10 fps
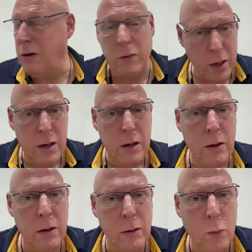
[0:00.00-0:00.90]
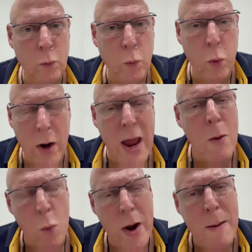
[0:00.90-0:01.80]
okay,
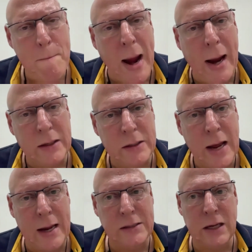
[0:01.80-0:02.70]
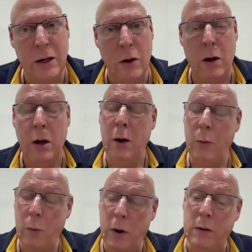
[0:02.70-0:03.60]
what impact has that got?
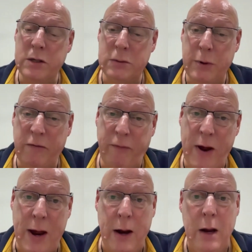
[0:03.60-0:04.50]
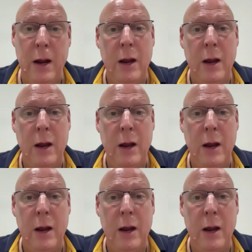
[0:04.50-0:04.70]
Well, to be fair,